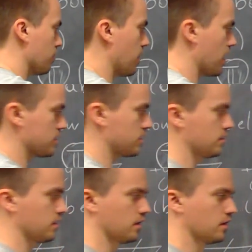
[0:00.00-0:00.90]

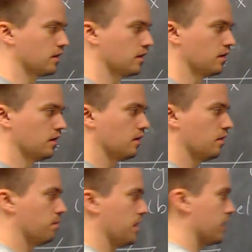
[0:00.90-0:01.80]
must uh,
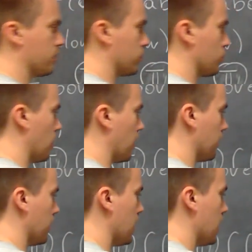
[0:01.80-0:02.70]
be equal to one
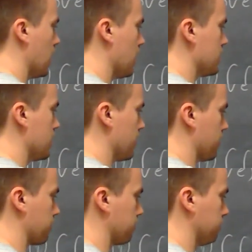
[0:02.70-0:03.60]
dv.